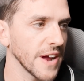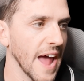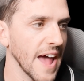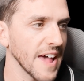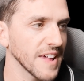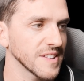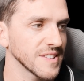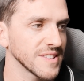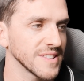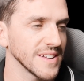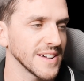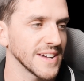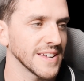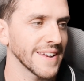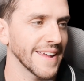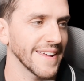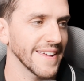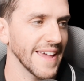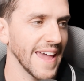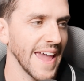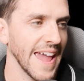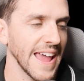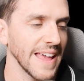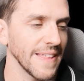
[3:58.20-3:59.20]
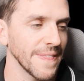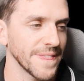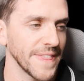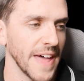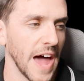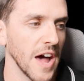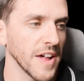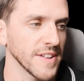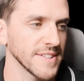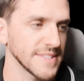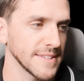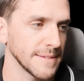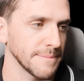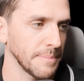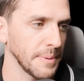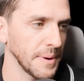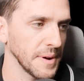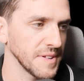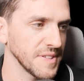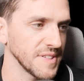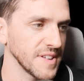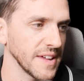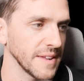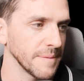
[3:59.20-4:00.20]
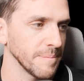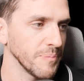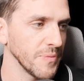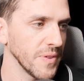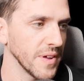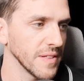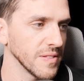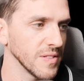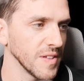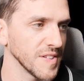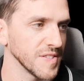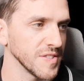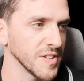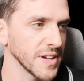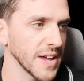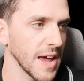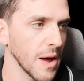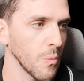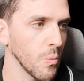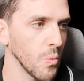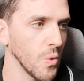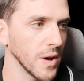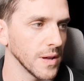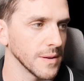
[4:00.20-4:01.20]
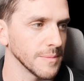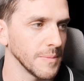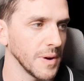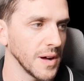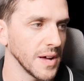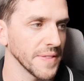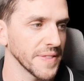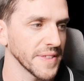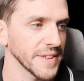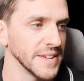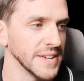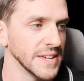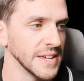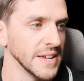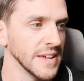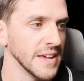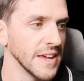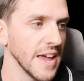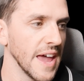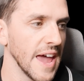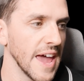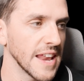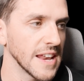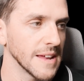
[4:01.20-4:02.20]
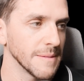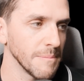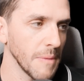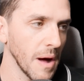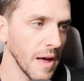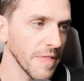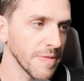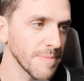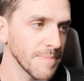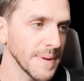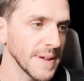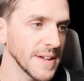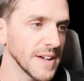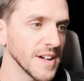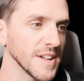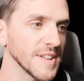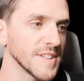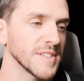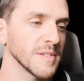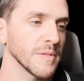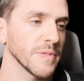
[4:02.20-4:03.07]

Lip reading: has done 8,000%. Let's look at 1 month. In a month, because